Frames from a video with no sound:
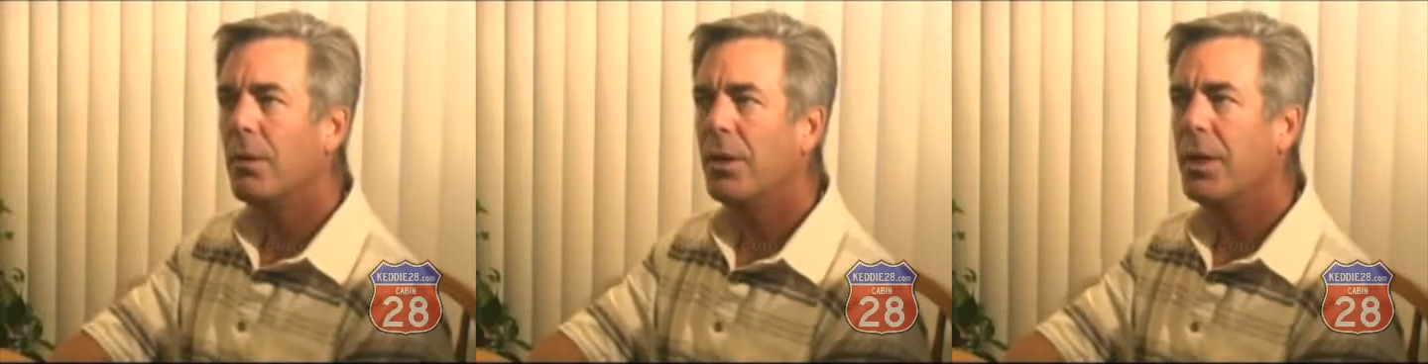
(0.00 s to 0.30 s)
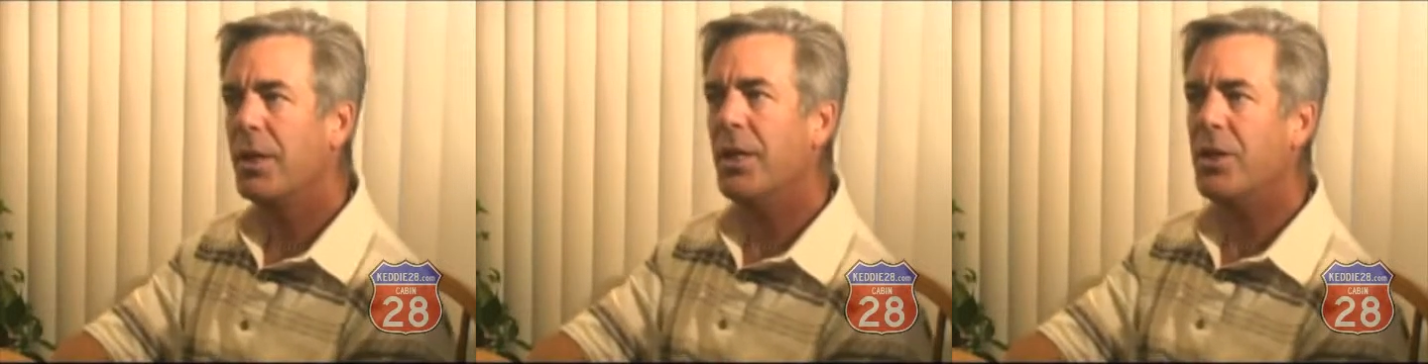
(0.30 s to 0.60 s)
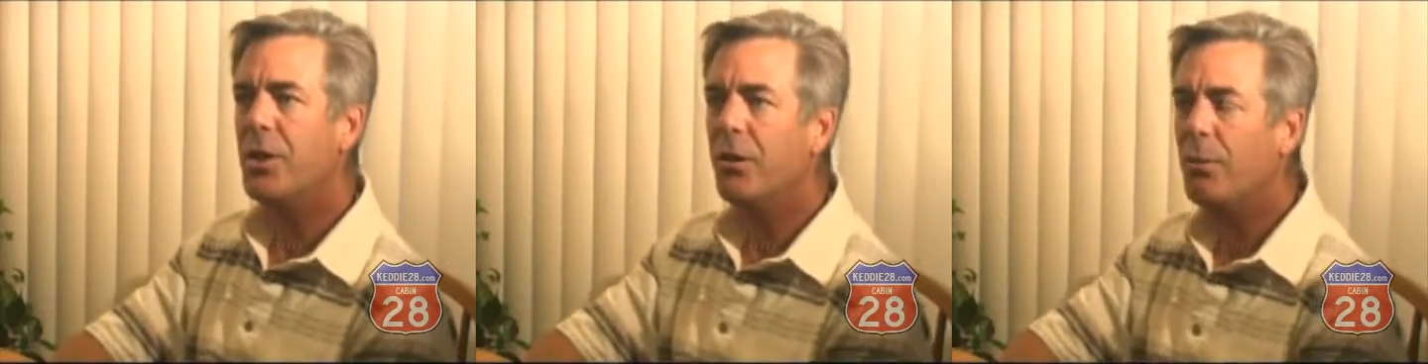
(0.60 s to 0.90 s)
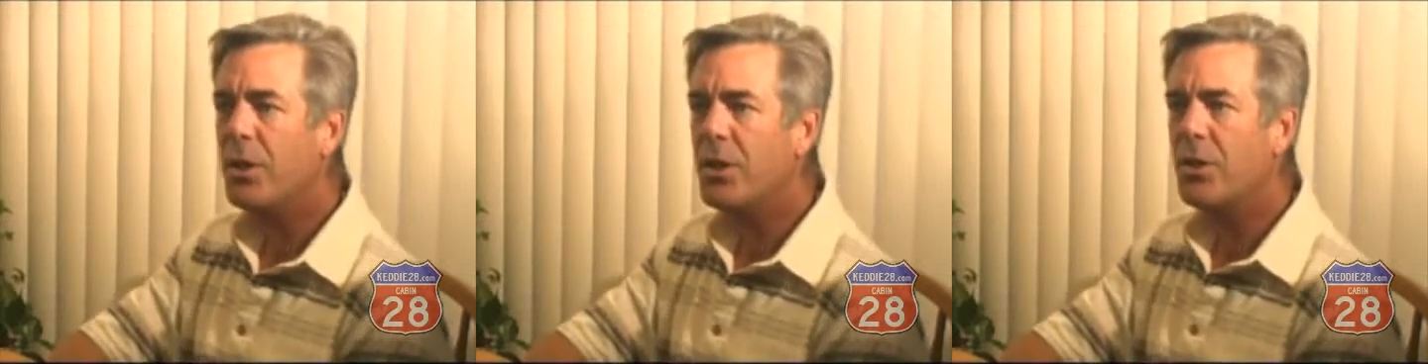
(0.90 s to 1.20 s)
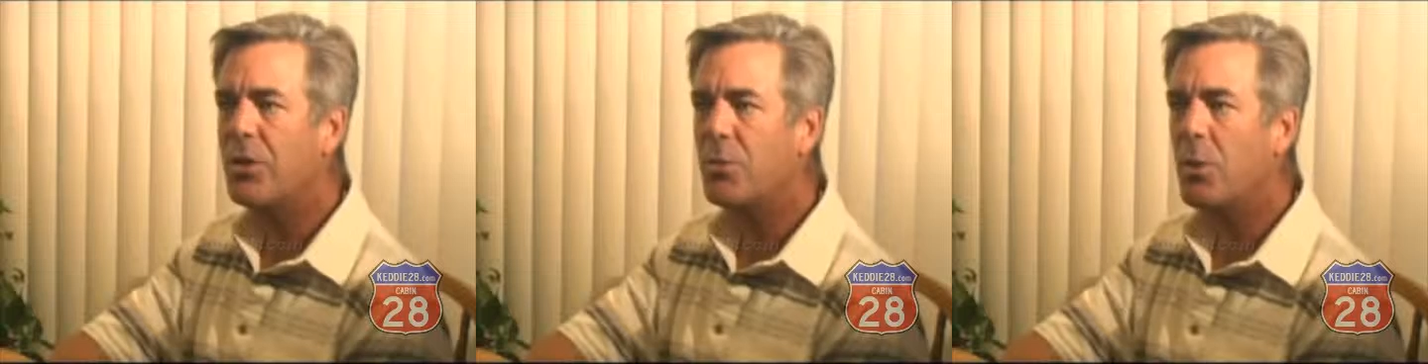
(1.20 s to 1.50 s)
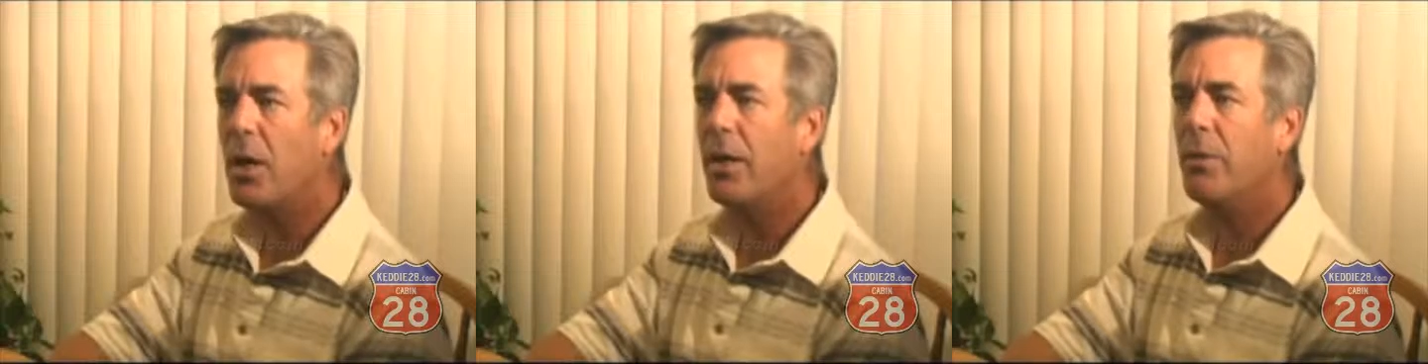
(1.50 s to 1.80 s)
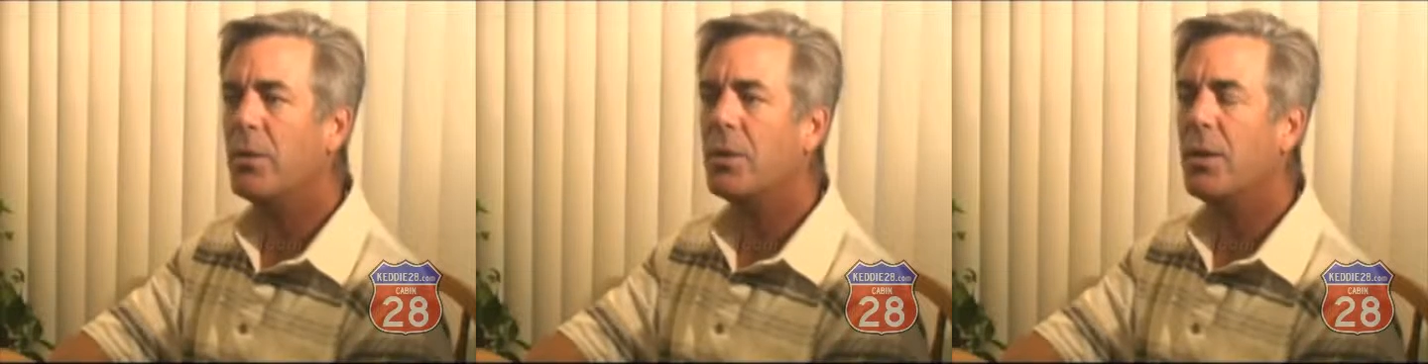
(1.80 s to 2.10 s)
the condition of my sister's body
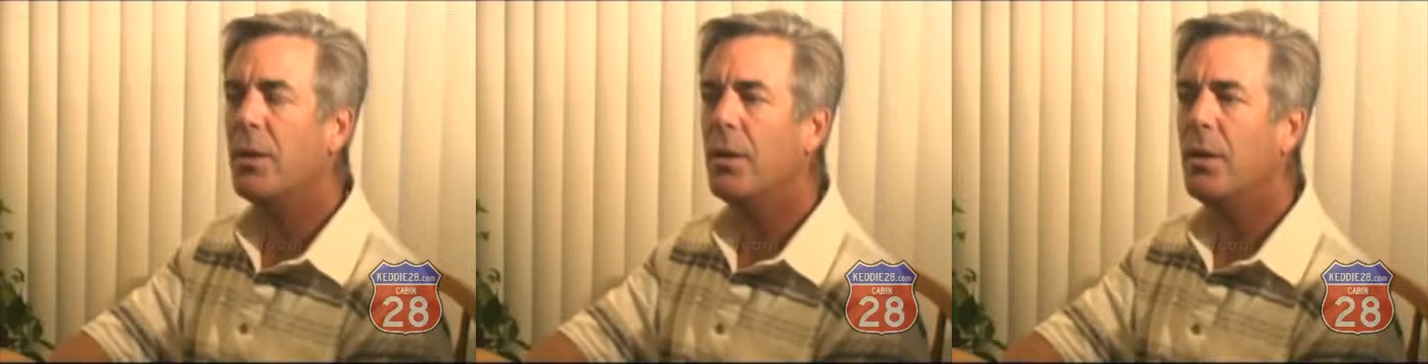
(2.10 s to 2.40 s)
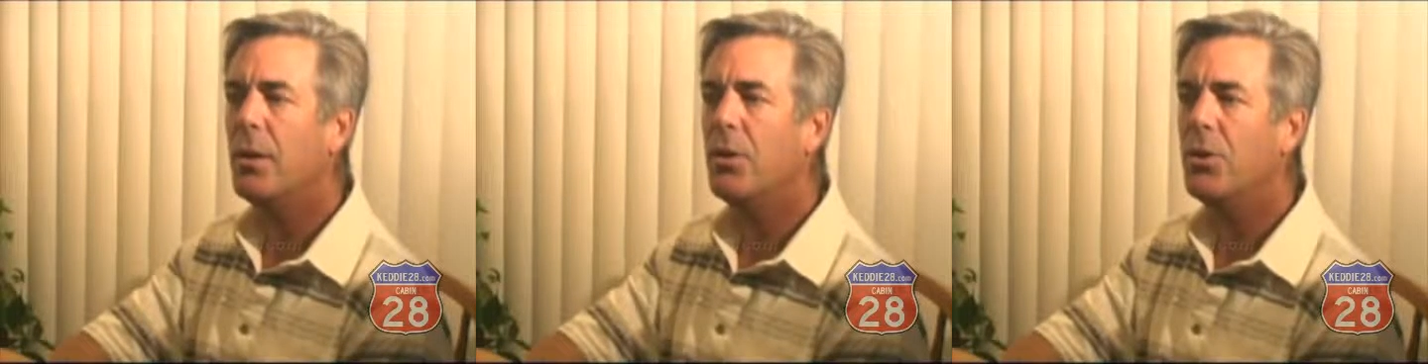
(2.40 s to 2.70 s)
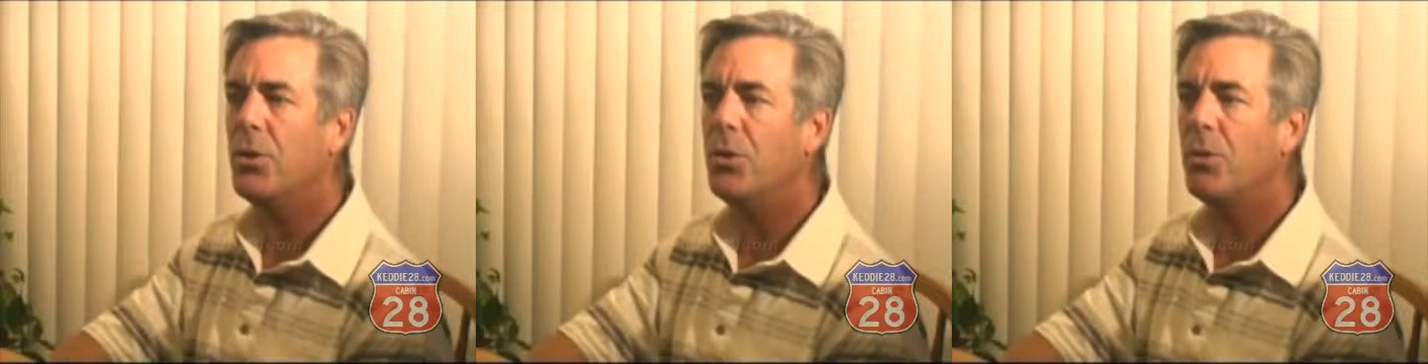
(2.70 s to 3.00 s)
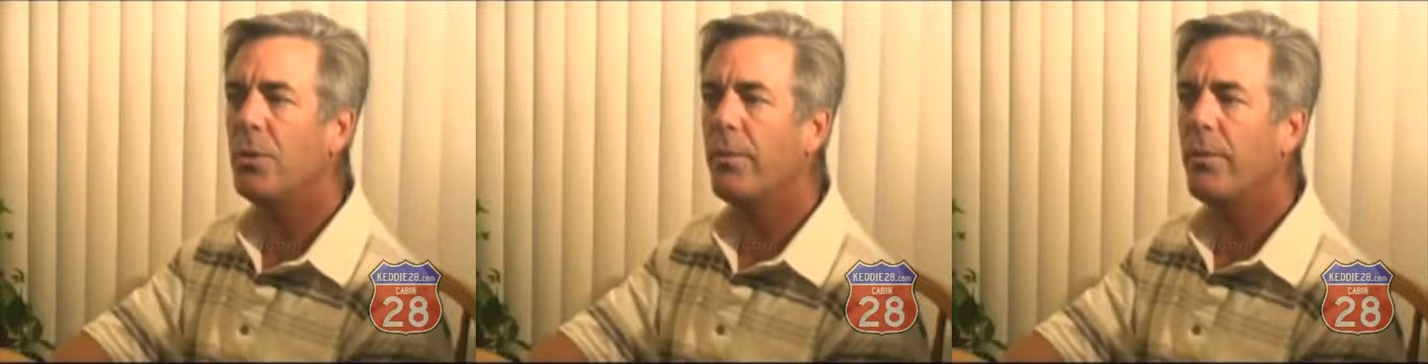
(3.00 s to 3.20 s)
was kind of hard to